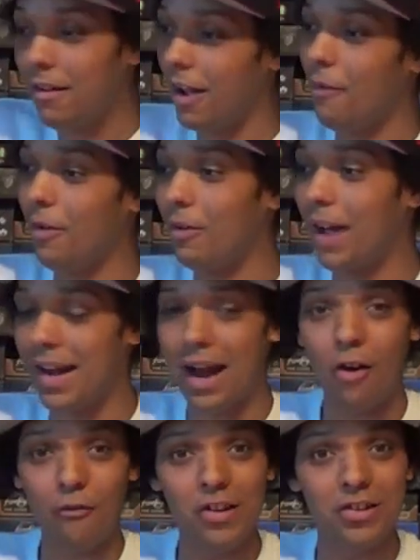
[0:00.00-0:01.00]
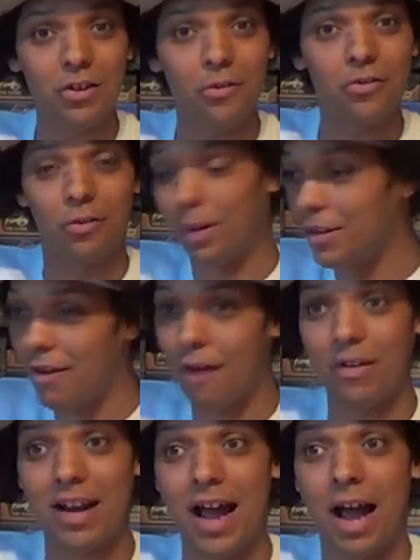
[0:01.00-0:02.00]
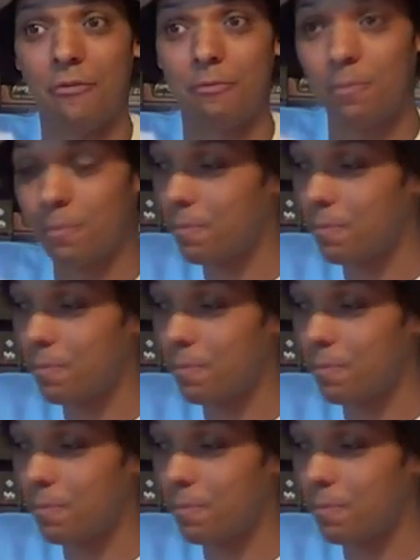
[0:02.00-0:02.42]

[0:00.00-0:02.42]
an hour for each console? I'm like, you have a laugh.